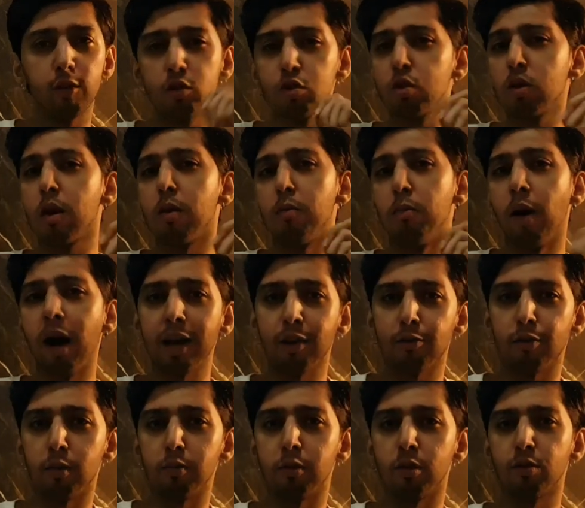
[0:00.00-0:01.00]
If you took a
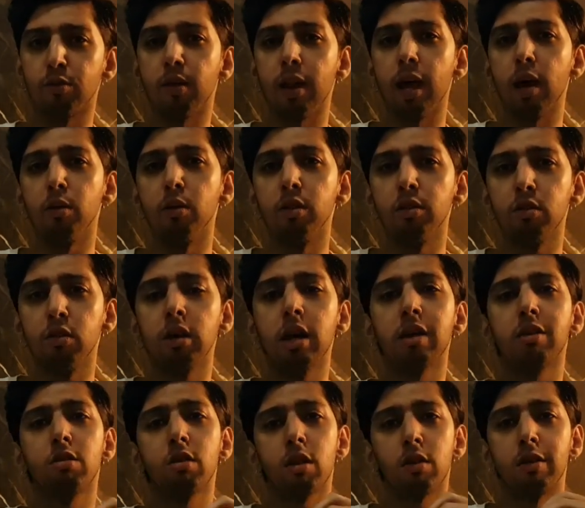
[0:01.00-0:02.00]
bite from those flowers,
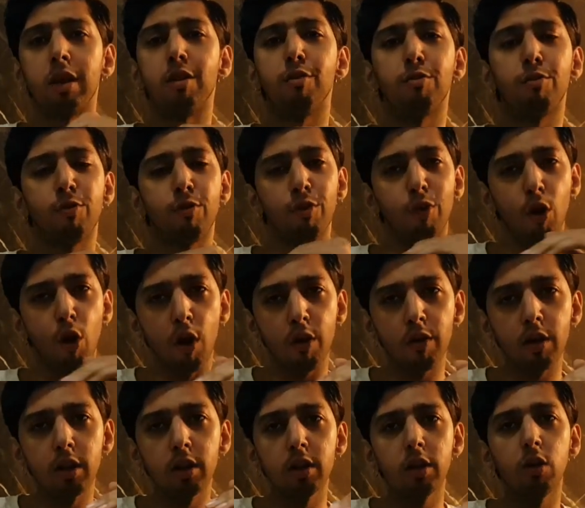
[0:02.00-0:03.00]
you get sort of that
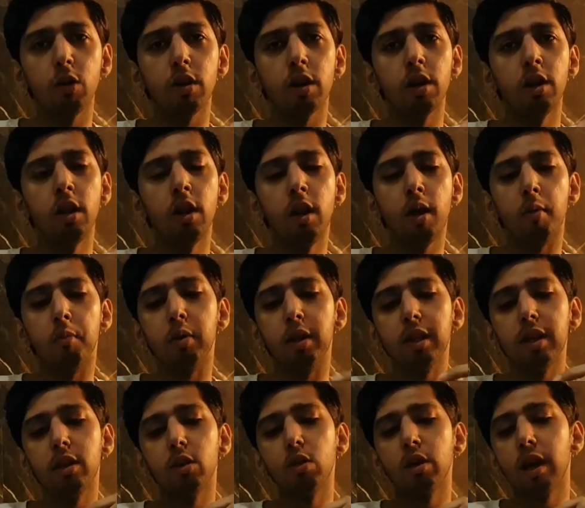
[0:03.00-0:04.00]
floral note,
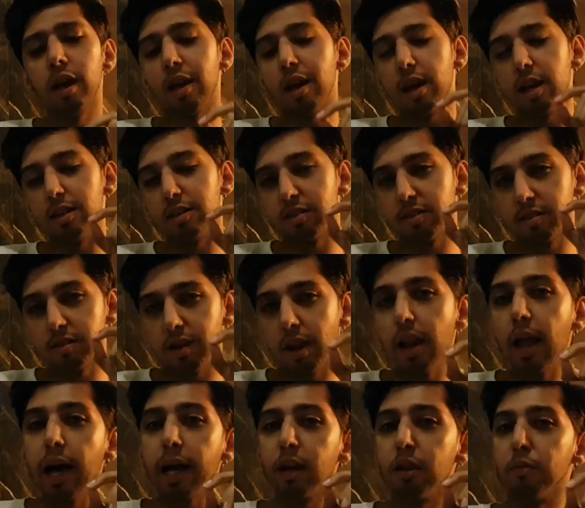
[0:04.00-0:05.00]
but then you get a
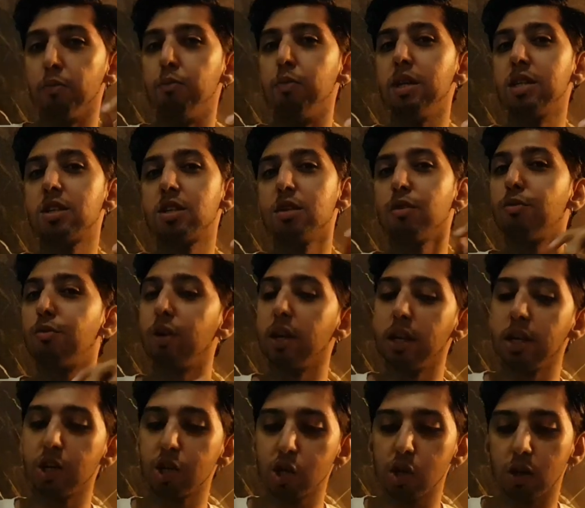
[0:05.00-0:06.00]
slight bitter
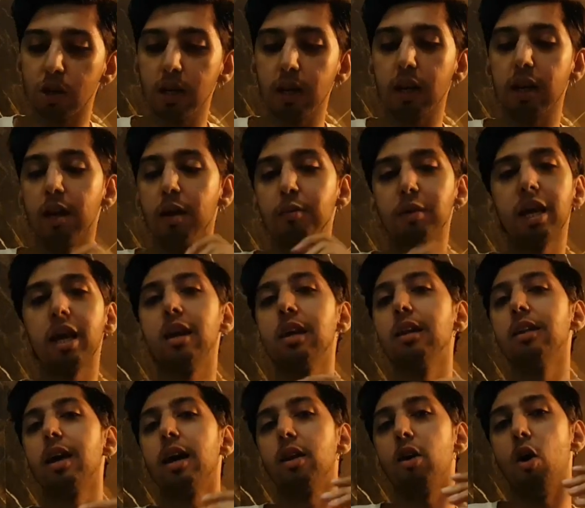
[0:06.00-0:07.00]
finish on it, and I'm
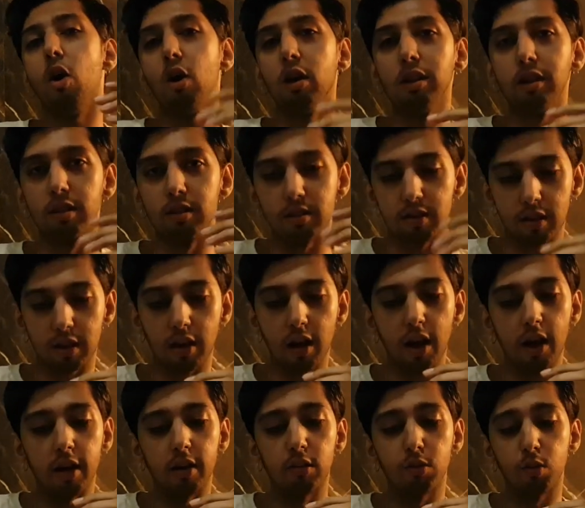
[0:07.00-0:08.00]
getting that on the
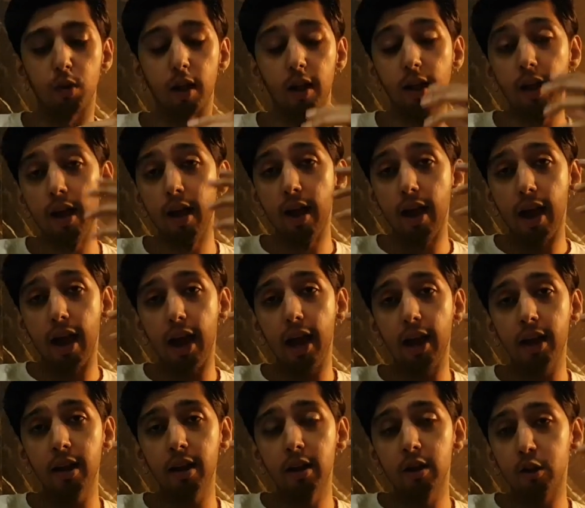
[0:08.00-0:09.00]
cigar as well.
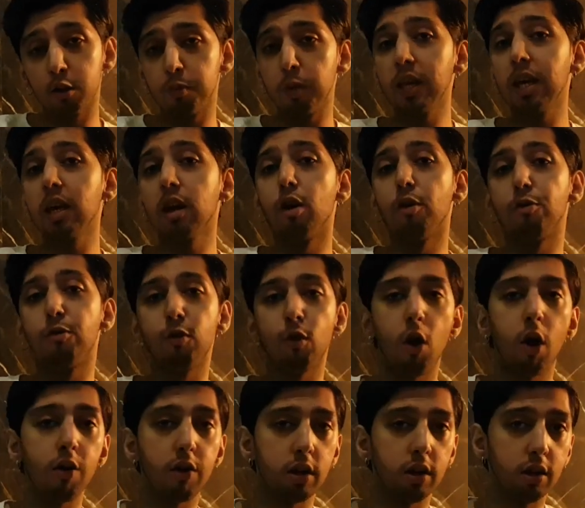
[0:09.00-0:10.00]
And speaking of
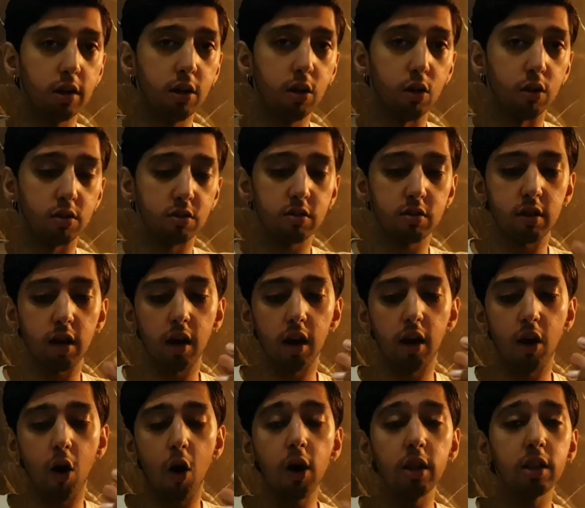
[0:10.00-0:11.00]
floral notes,
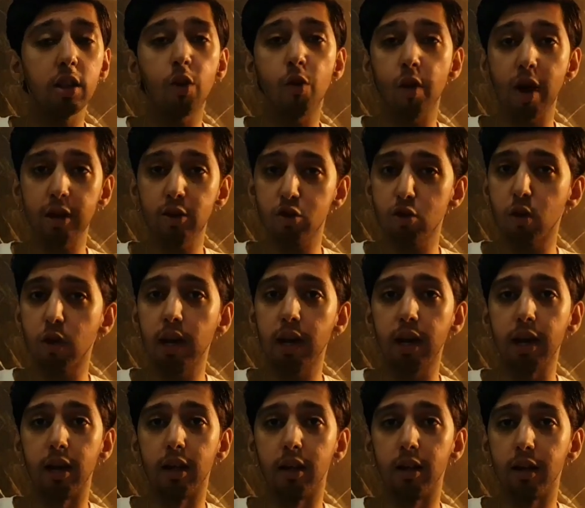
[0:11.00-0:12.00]
on the
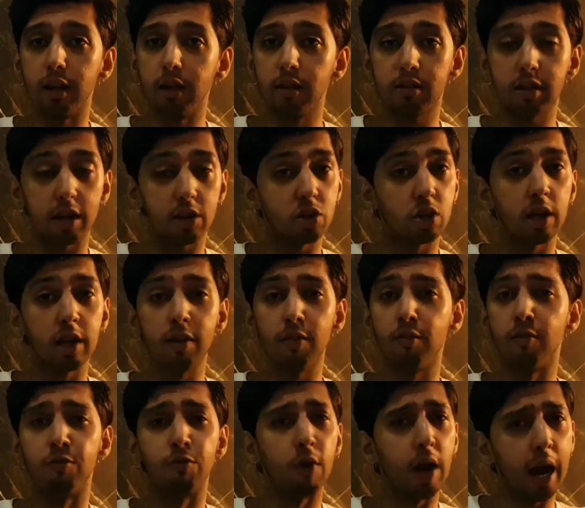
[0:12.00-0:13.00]
retrohale, it's
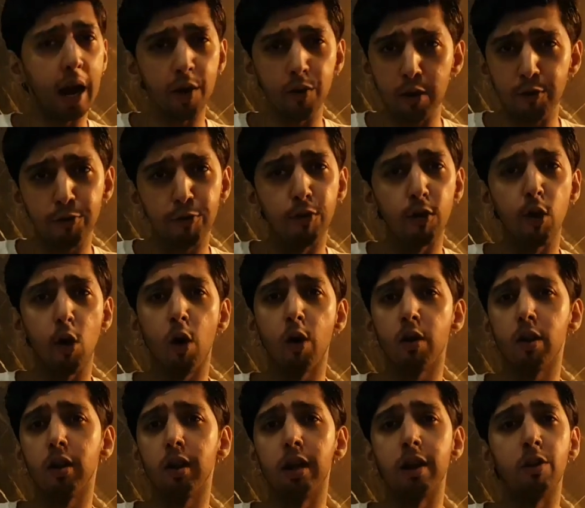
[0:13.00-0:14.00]
actually very
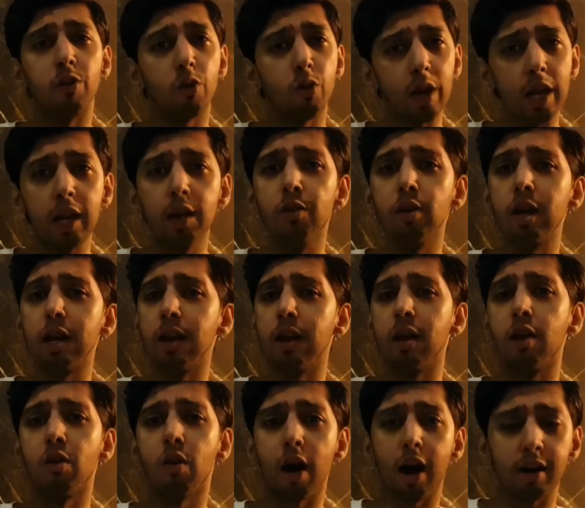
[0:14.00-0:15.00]
floral and
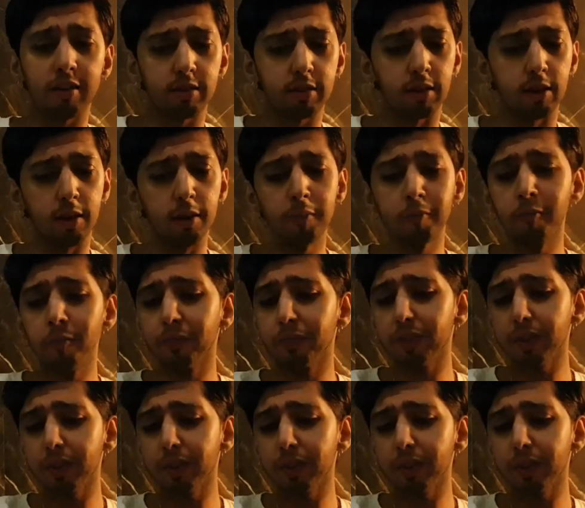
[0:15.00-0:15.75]
really grassy.